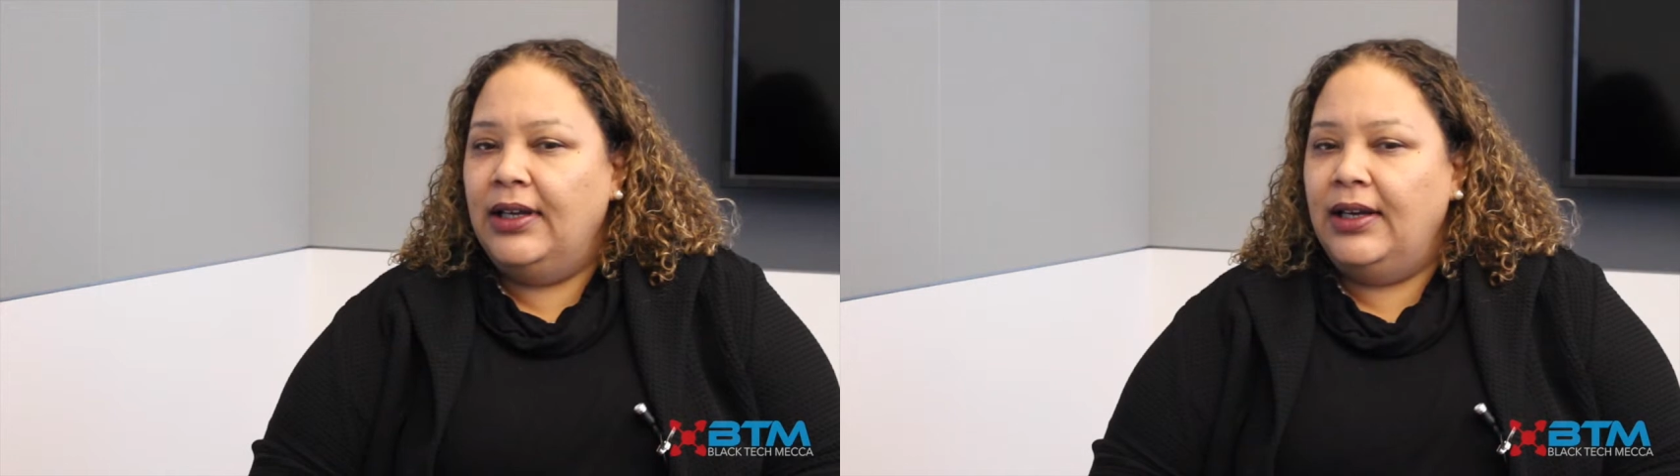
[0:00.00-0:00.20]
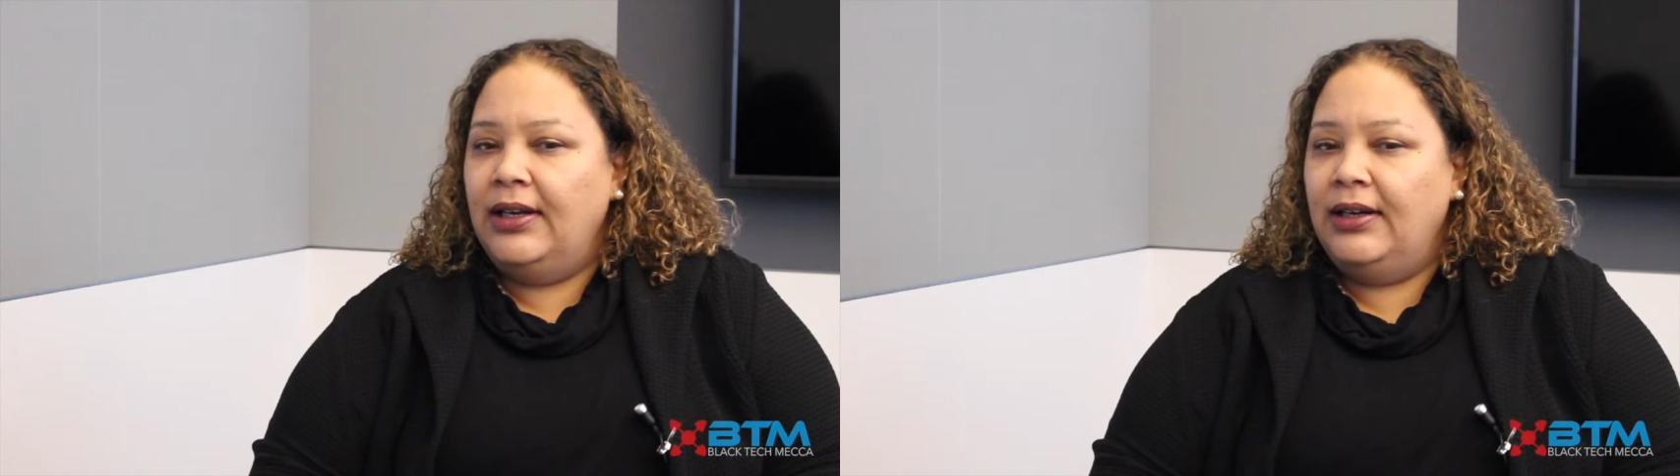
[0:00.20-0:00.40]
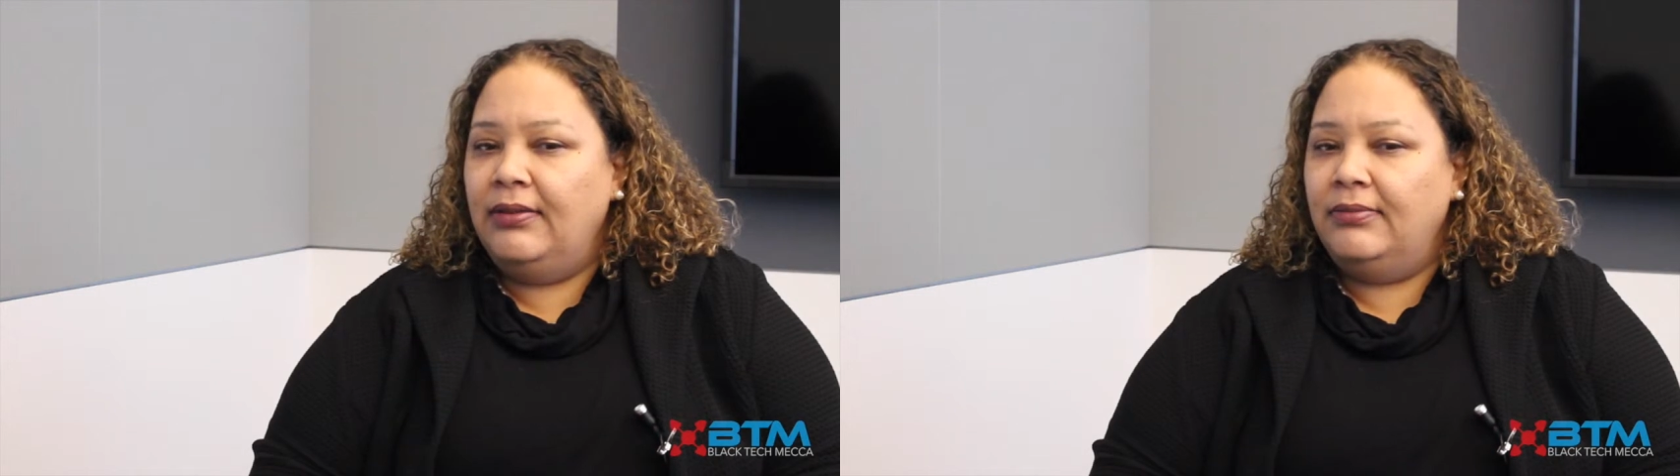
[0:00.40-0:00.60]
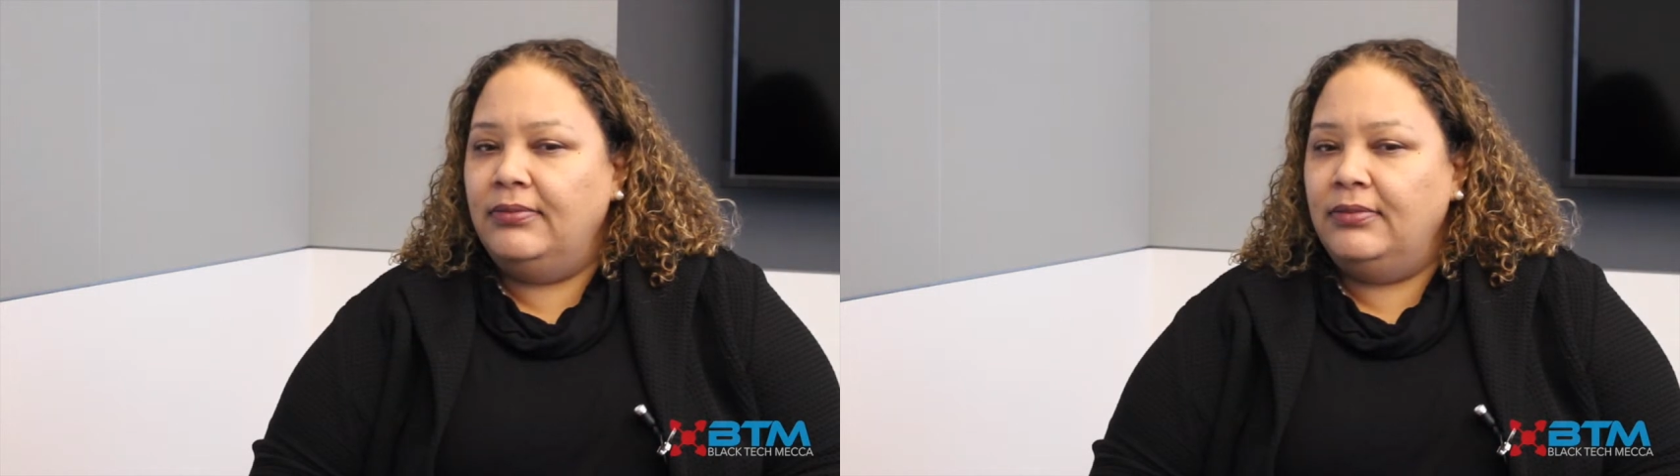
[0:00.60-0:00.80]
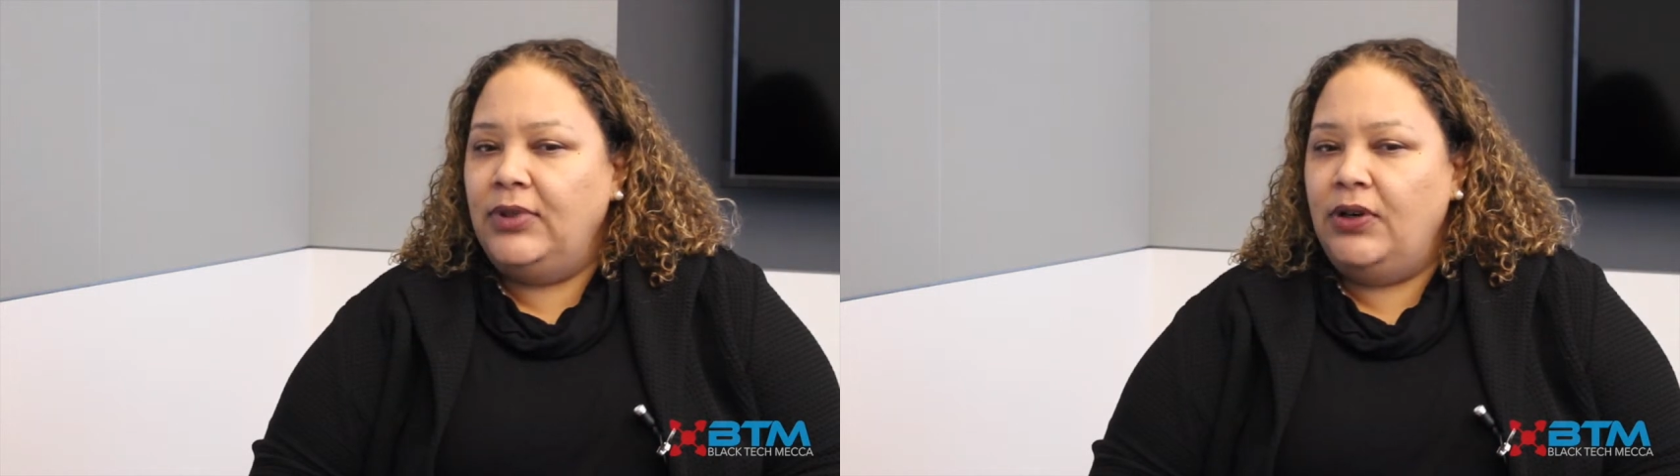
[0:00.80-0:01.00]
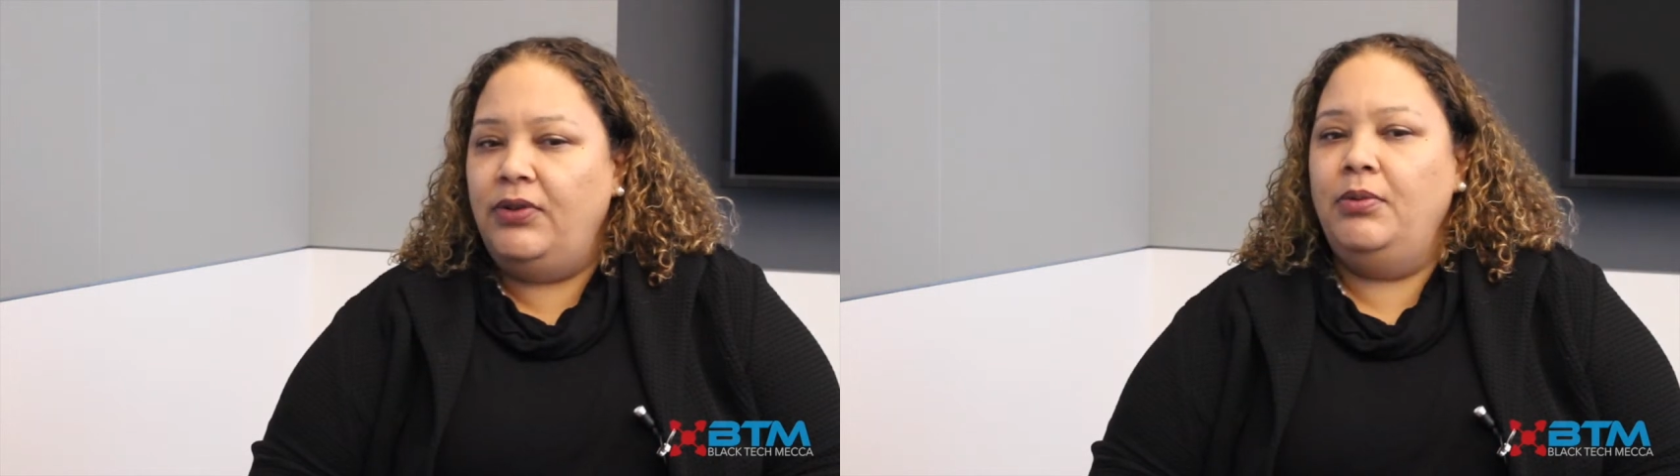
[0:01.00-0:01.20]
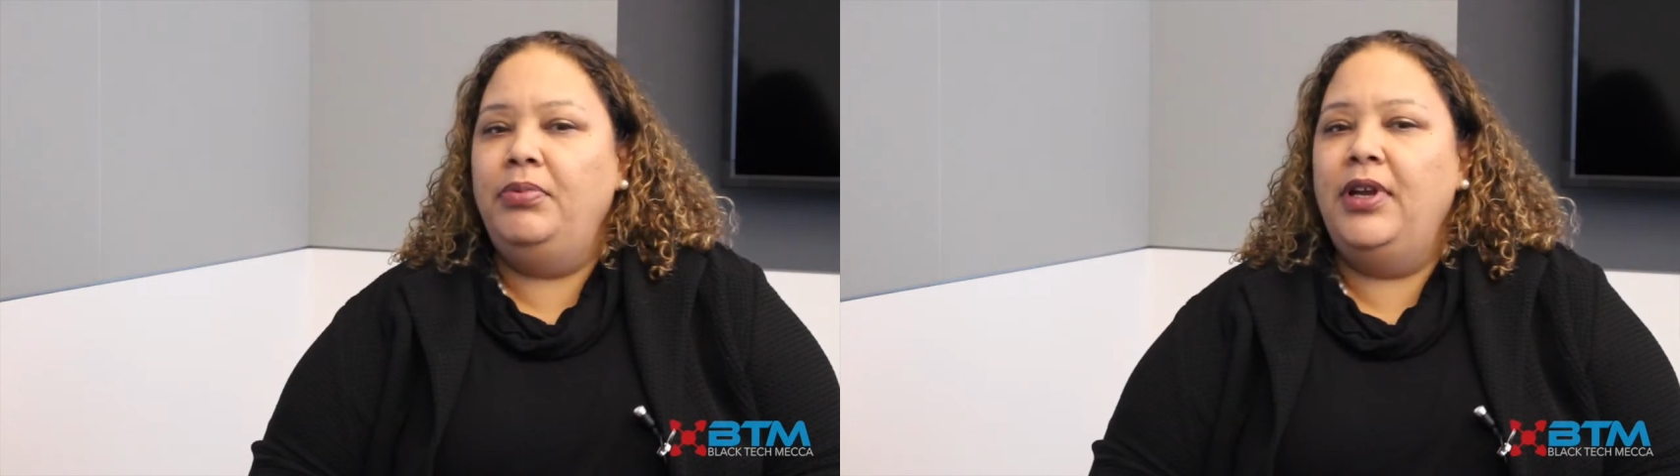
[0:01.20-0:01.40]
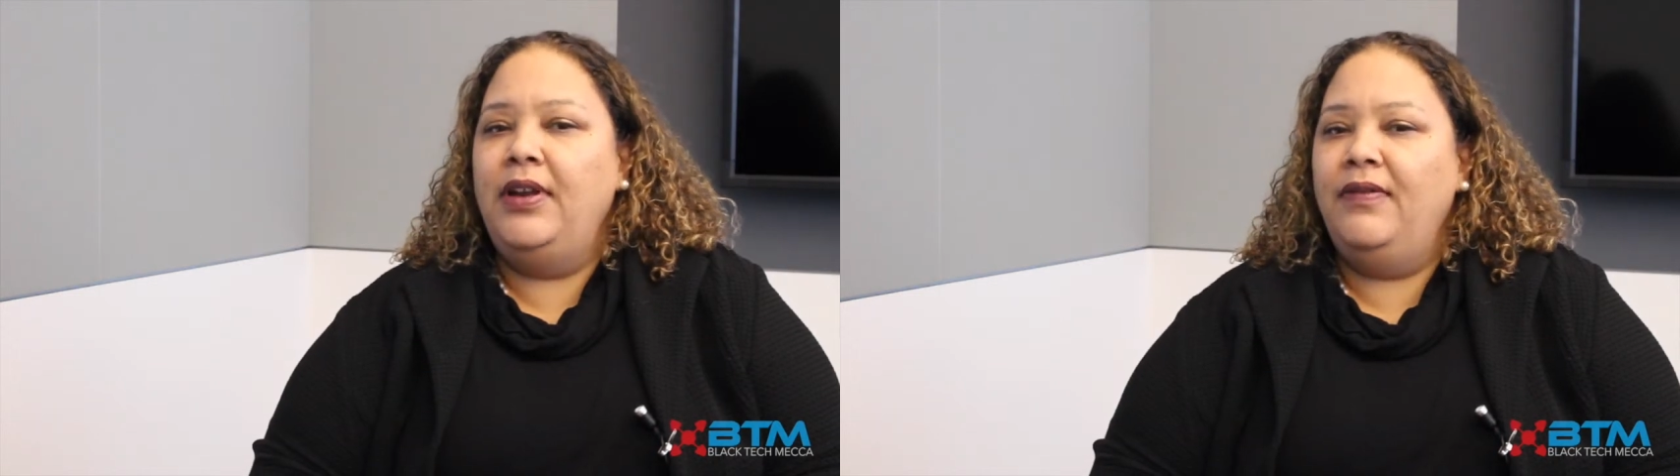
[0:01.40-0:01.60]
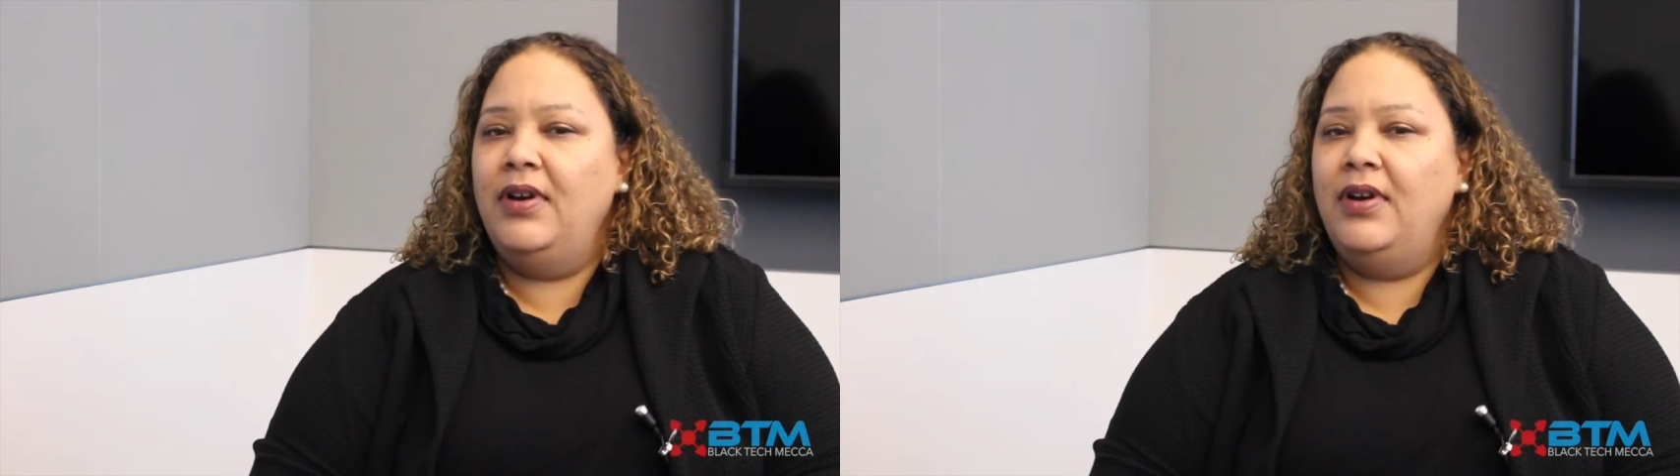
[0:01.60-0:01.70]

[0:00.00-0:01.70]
there are plenty of